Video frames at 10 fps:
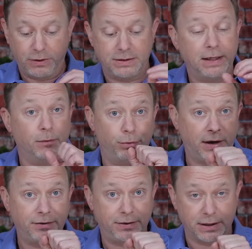you can take a
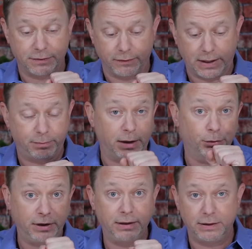breath test for that by
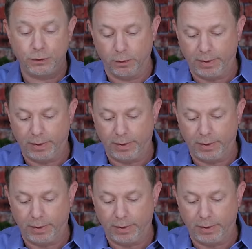breathing into a